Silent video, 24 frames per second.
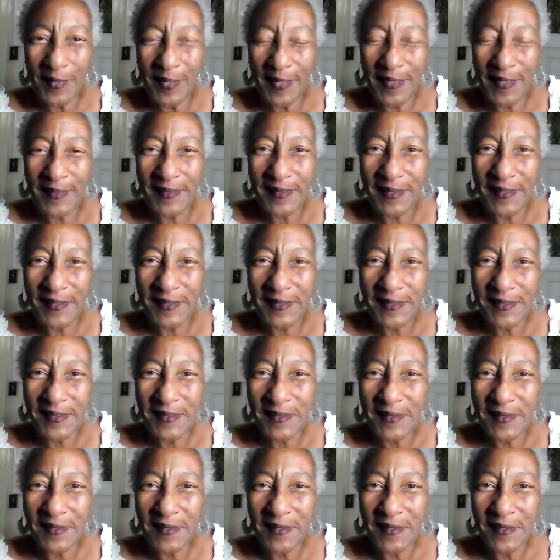end this.
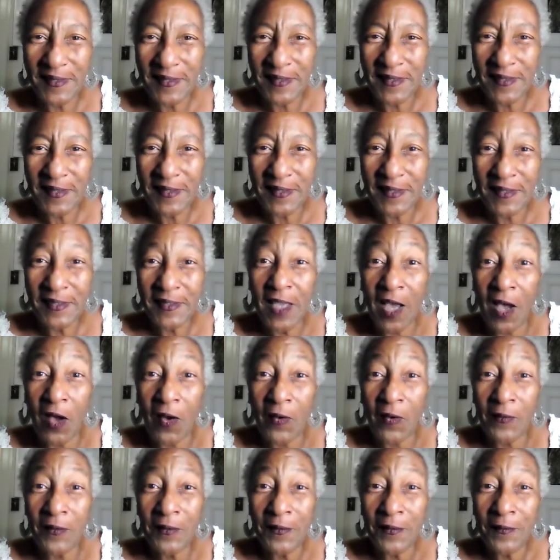
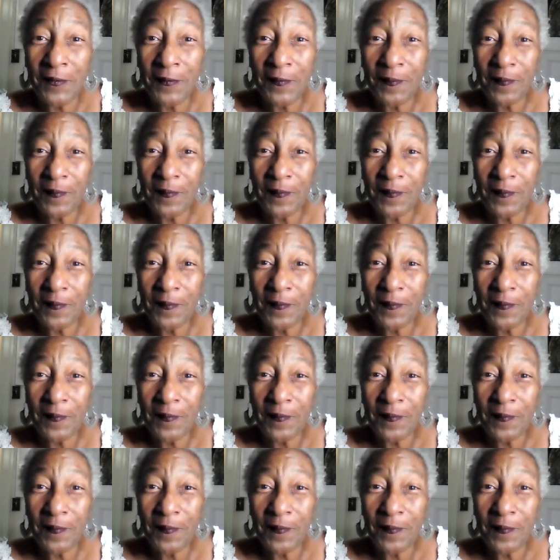Y'all.